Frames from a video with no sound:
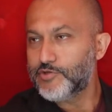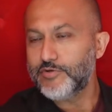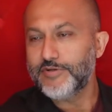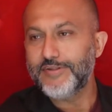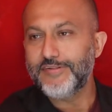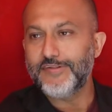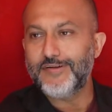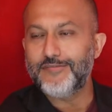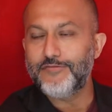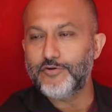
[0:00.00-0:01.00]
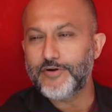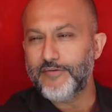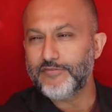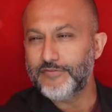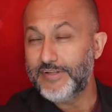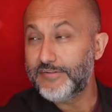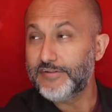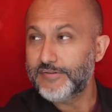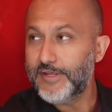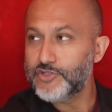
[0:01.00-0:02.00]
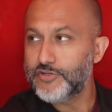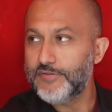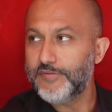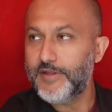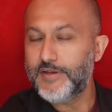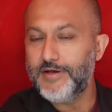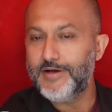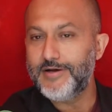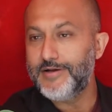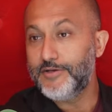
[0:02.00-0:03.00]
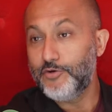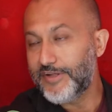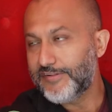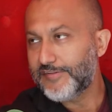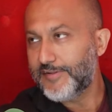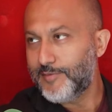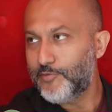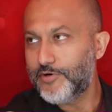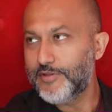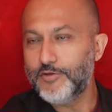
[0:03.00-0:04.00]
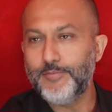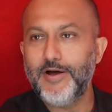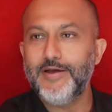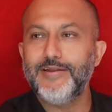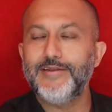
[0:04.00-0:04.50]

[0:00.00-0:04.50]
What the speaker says: which were these photographs of diesel stations that don't exist anymore in Dubai.